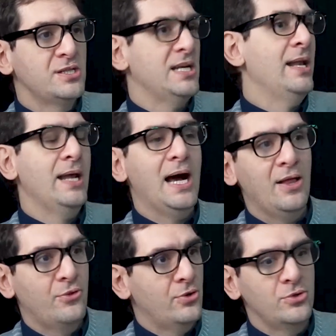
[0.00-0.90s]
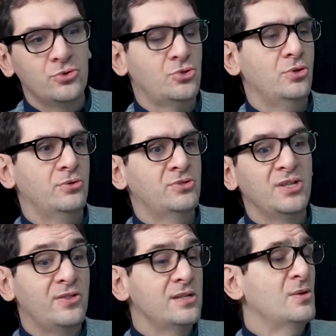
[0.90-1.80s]
and other
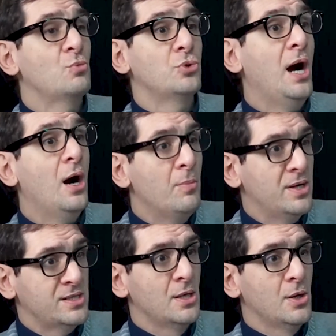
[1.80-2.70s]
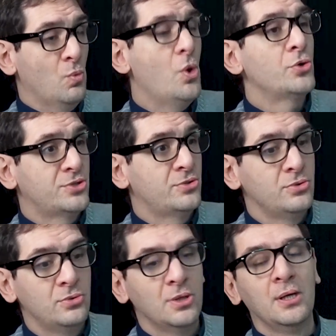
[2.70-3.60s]
things that would harm us want to do.